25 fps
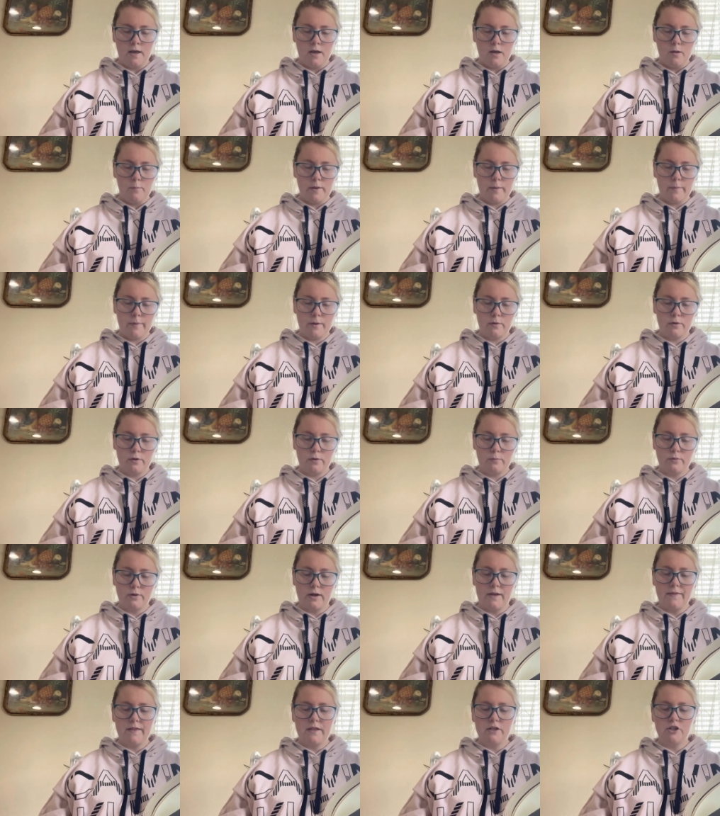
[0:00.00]
Pip held her
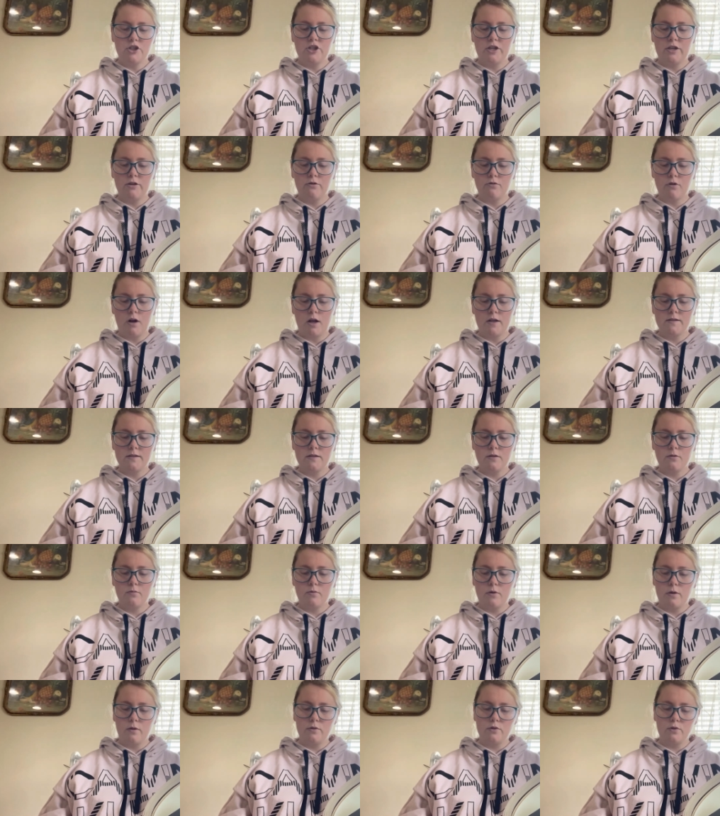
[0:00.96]
breath and she crossed the
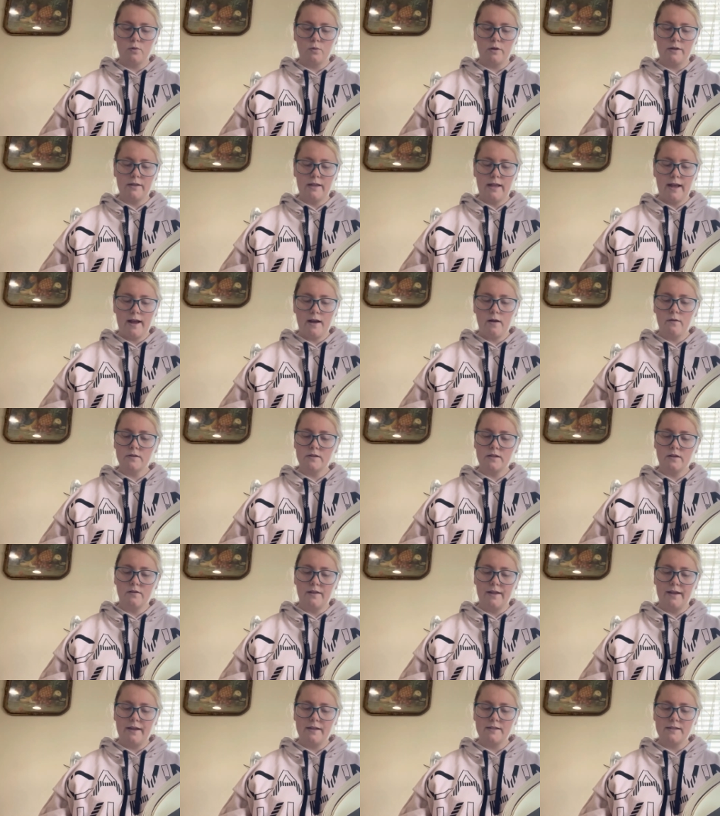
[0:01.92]
road toward the house,
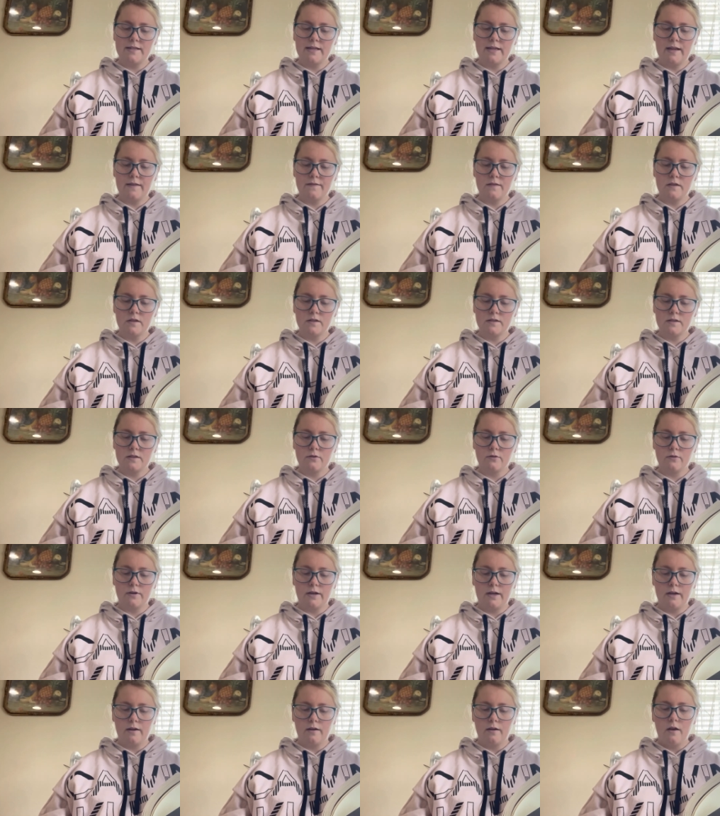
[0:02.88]
glancing at the
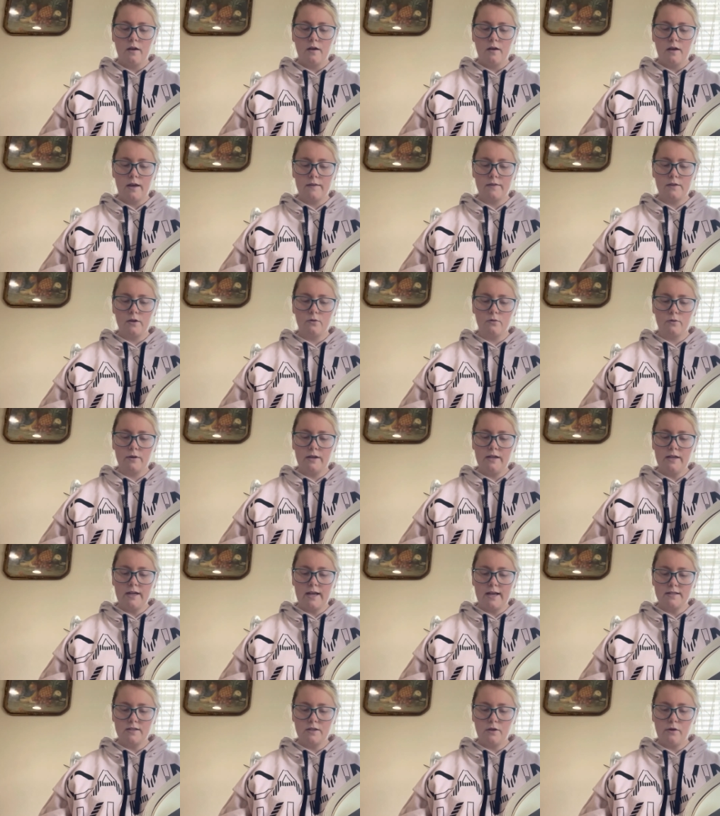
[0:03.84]
screen at the green
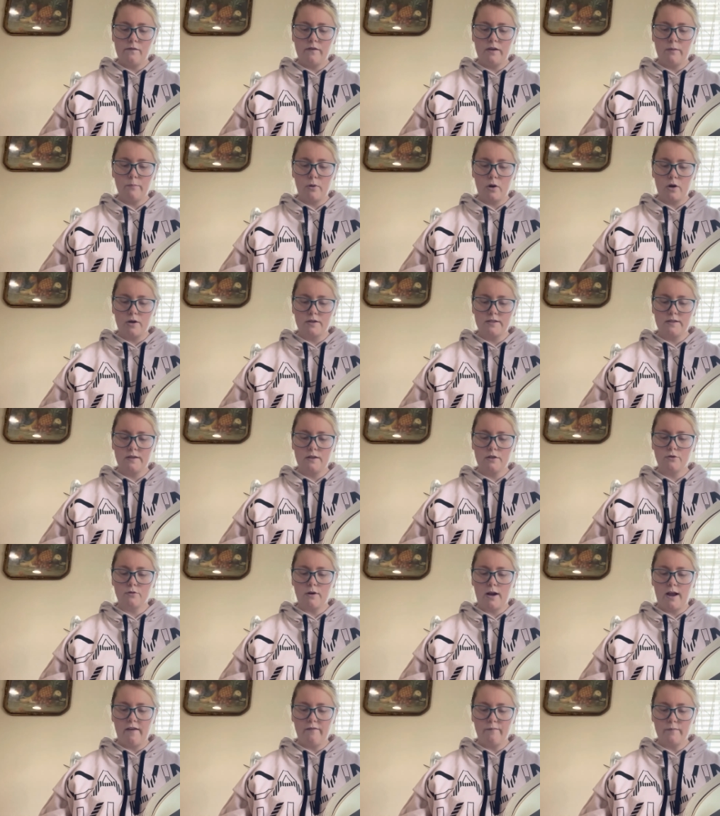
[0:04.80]
SUV parked in the
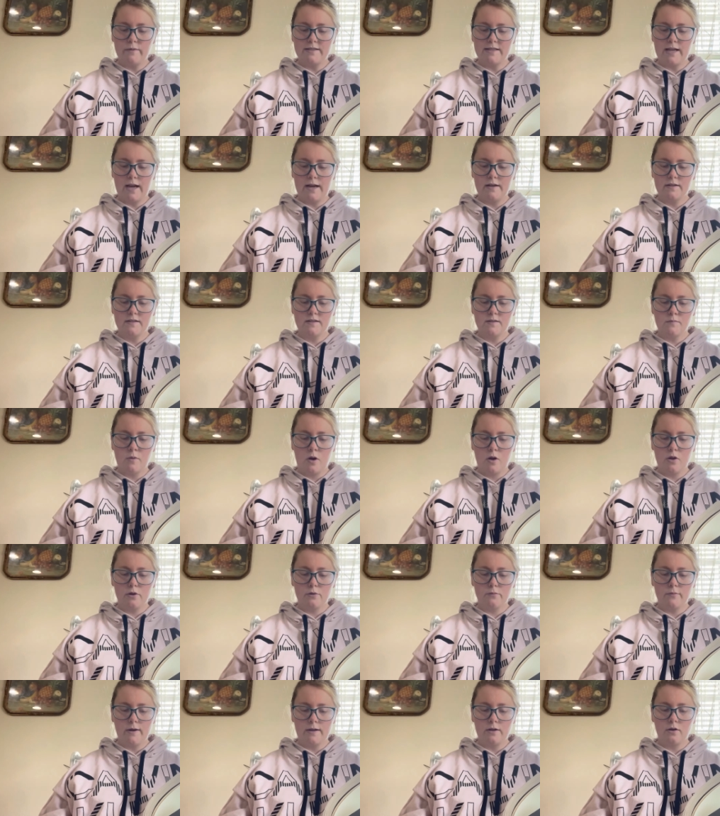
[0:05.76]
drive beside a
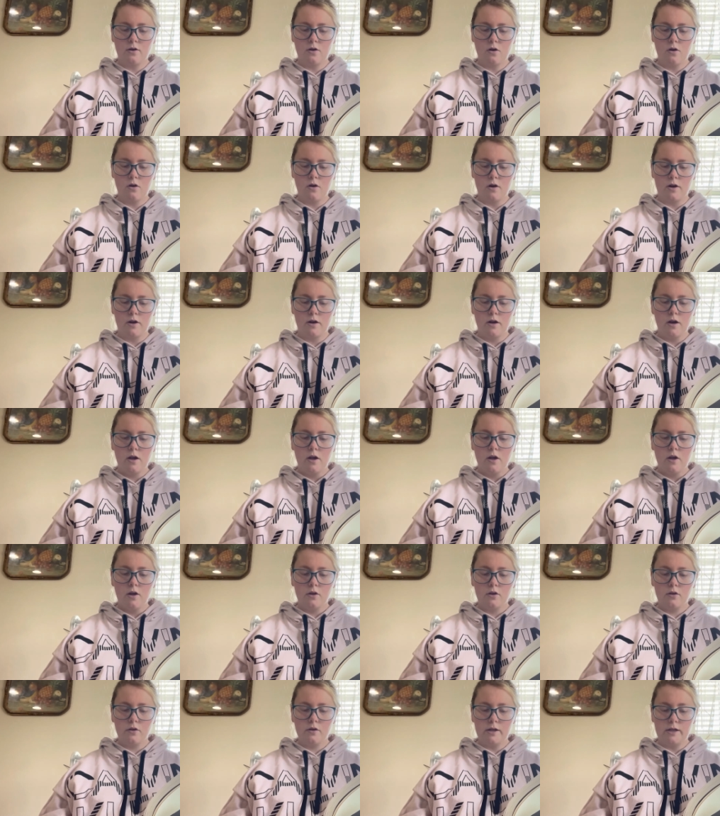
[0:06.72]
smaller red car.
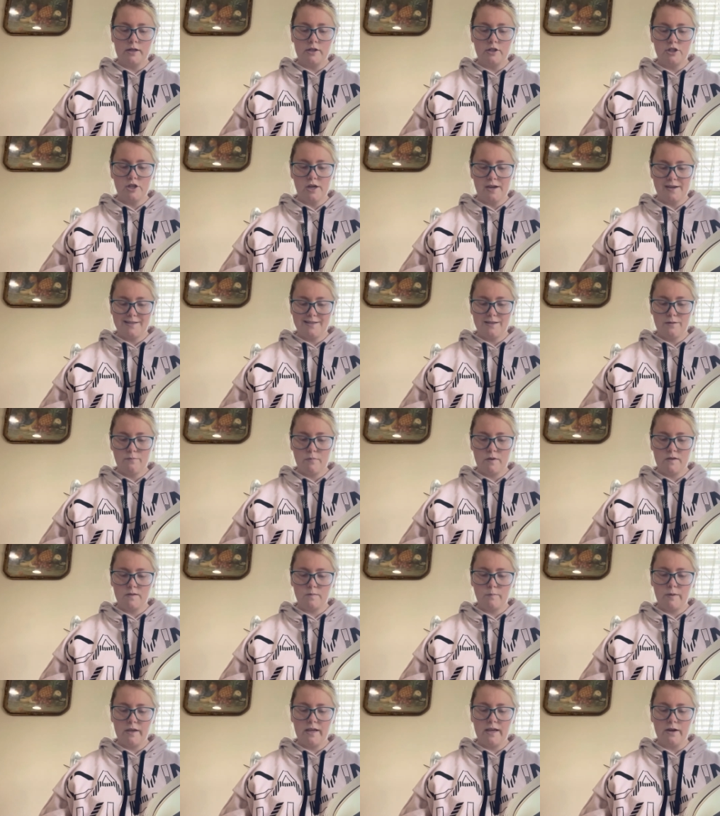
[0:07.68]
Good, Jason
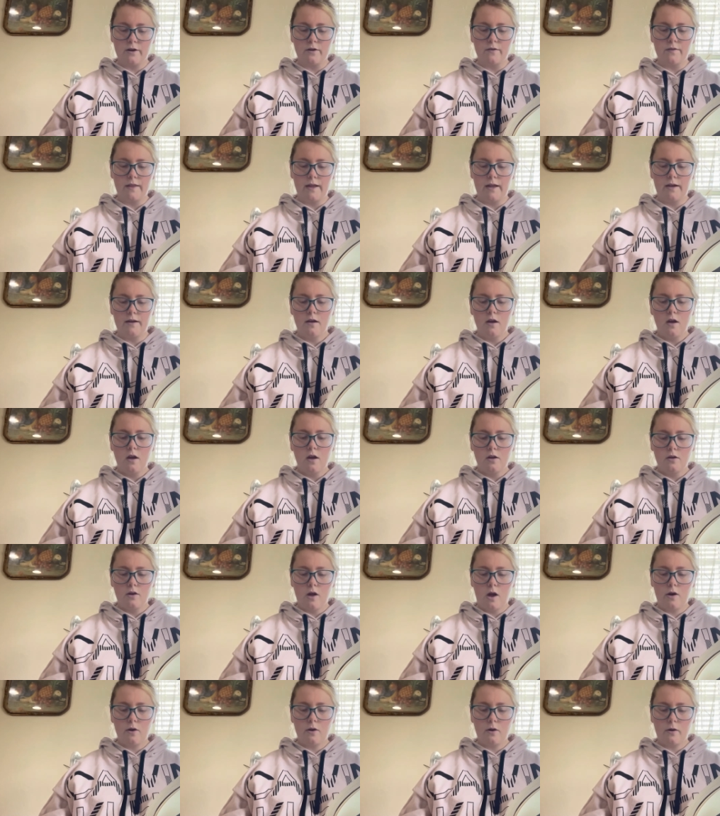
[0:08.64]
must be here then,
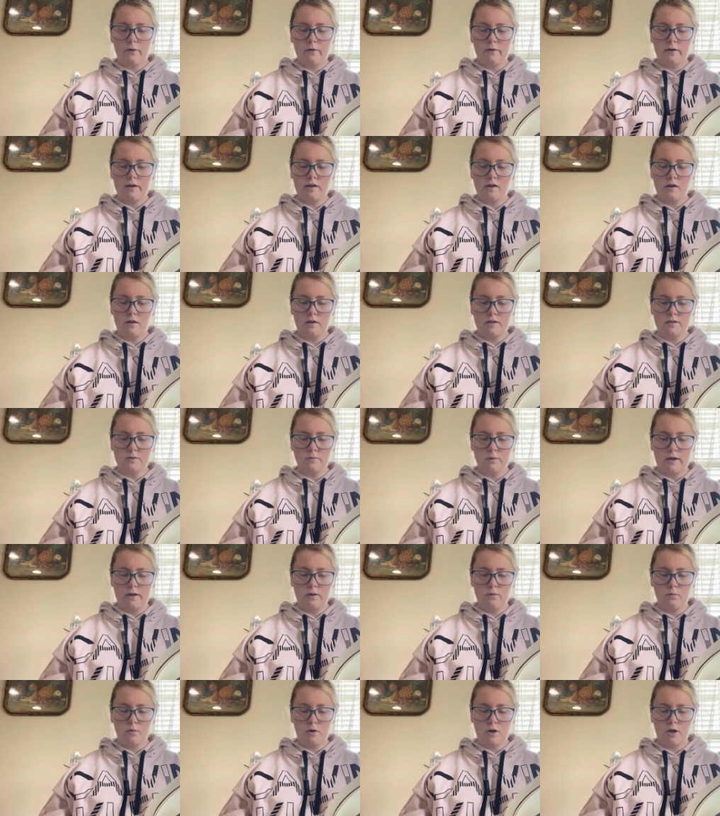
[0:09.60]
not already on his way
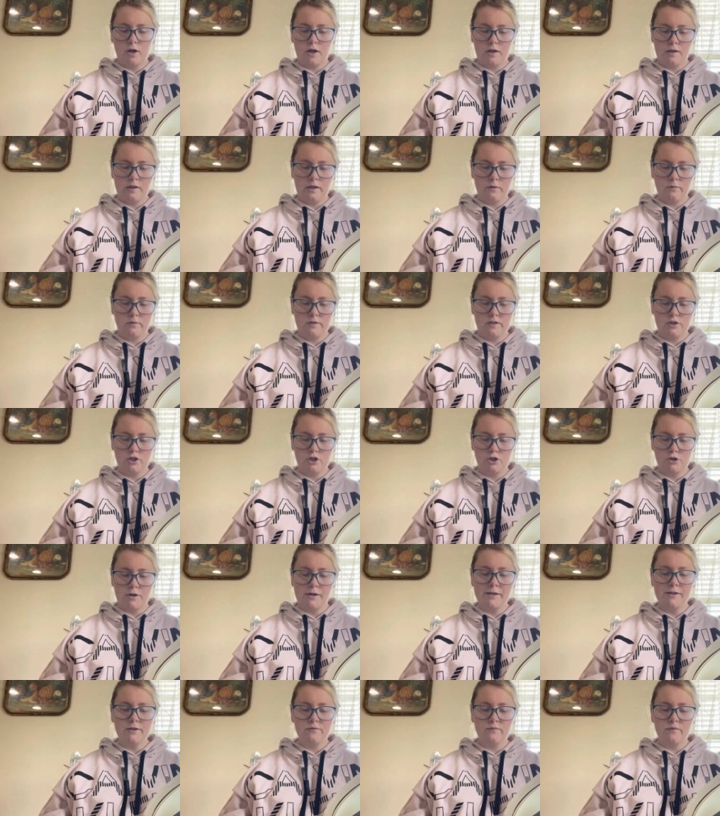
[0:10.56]
to work. There was a
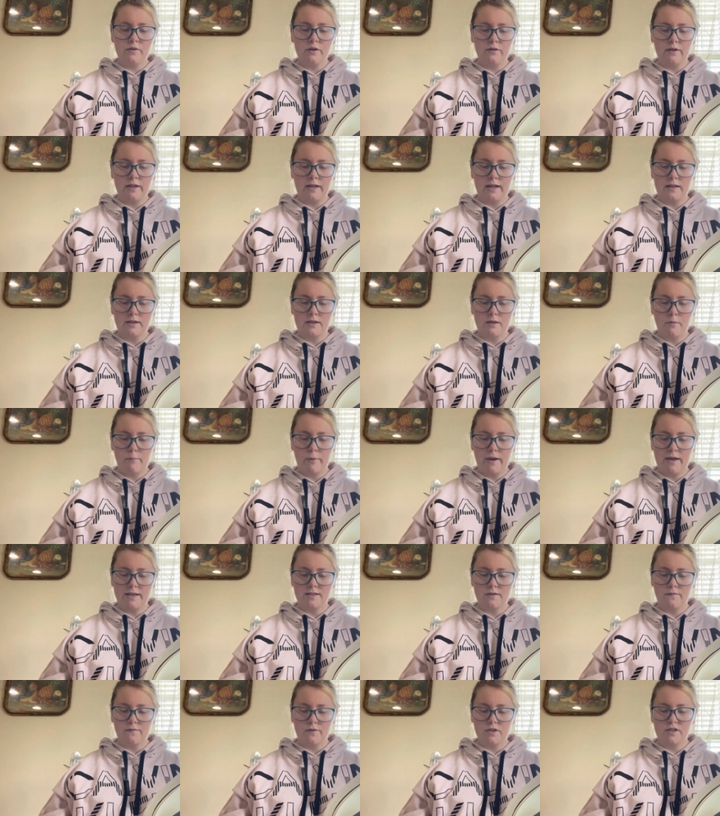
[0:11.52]
strange feeling at the
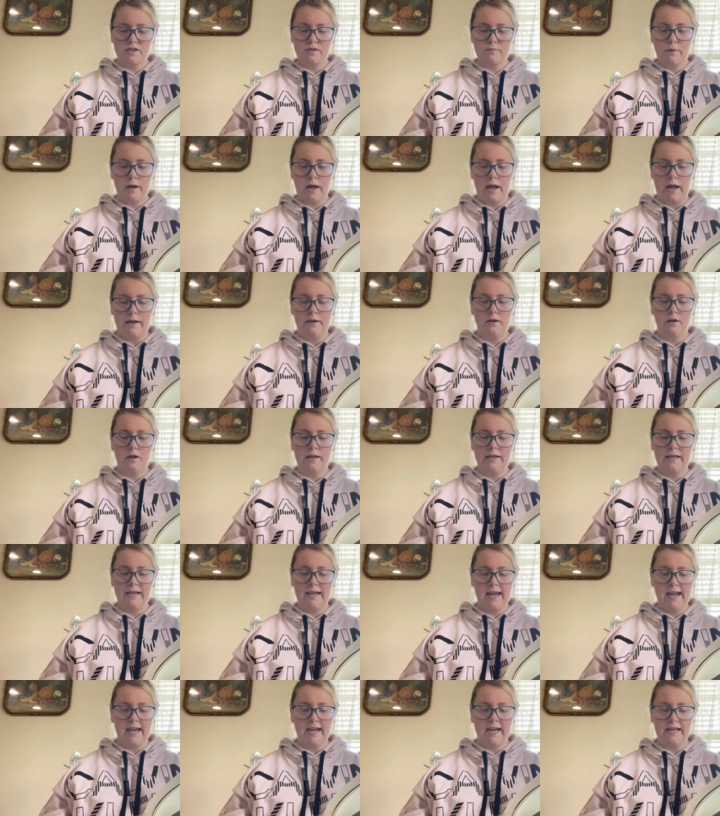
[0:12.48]
base of her spine,
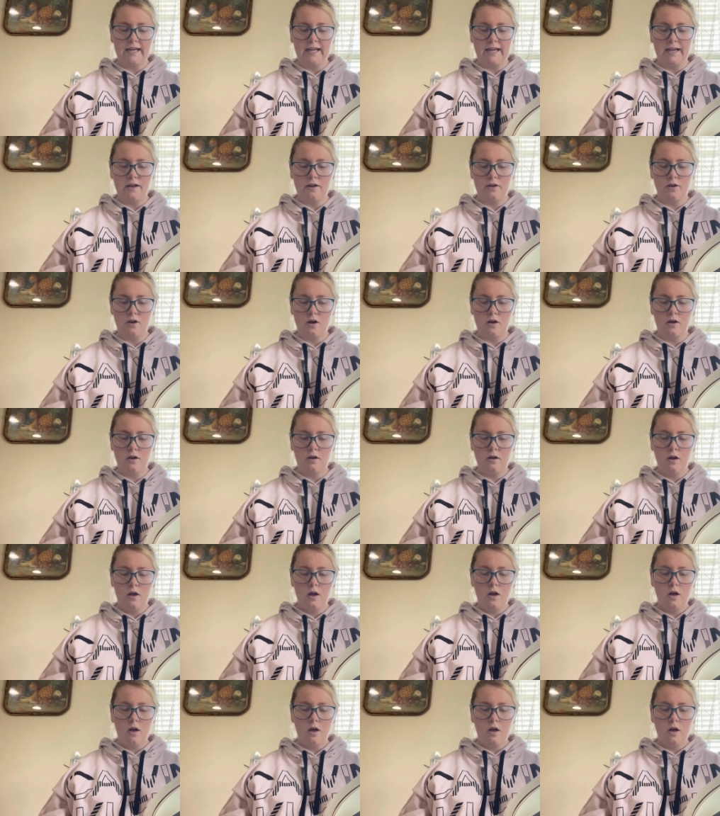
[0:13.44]
uncanny and un